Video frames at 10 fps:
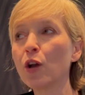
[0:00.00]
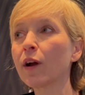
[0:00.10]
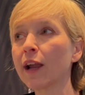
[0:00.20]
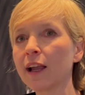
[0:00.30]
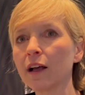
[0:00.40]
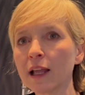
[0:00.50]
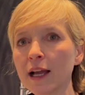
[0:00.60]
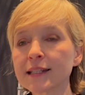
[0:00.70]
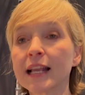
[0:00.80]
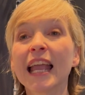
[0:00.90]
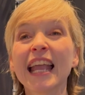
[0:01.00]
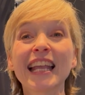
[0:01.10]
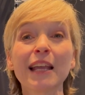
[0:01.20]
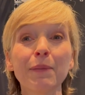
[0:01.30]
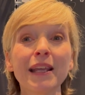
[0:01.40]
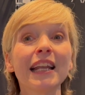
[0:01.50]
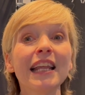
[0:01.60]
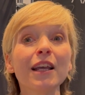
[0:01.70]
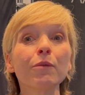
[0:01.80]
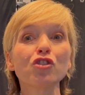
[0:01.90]
or ALS, it can be an
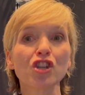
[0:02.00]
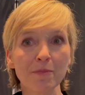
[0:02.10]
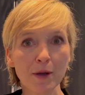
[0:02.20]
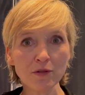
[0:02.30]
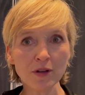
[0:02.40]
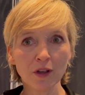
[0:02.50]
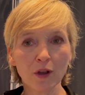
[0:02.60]
EMG mode